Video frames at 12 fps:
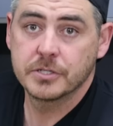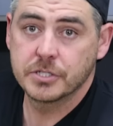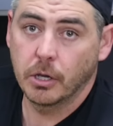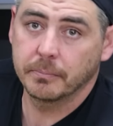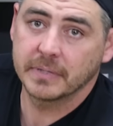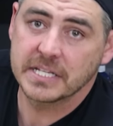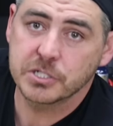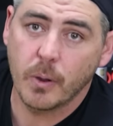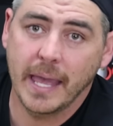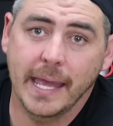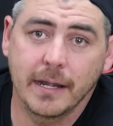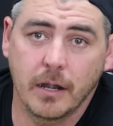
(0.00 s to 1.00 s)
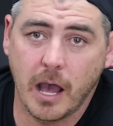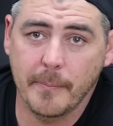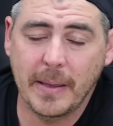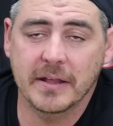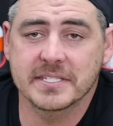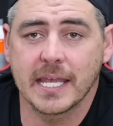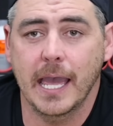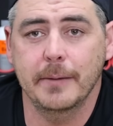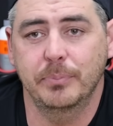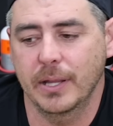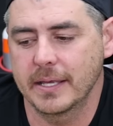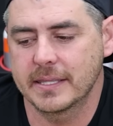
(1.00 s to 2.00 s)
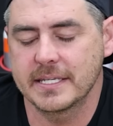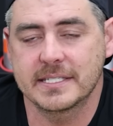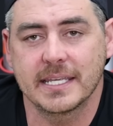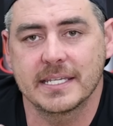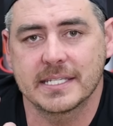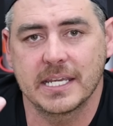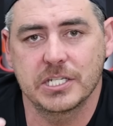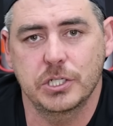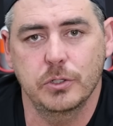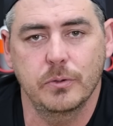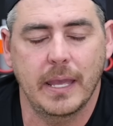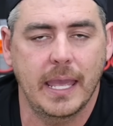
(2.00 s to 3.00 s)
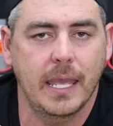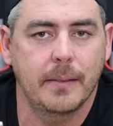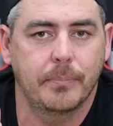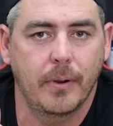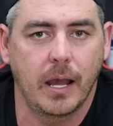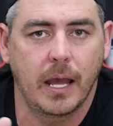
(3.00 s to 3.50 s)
So let's go ahead and hop outside, plug these things into a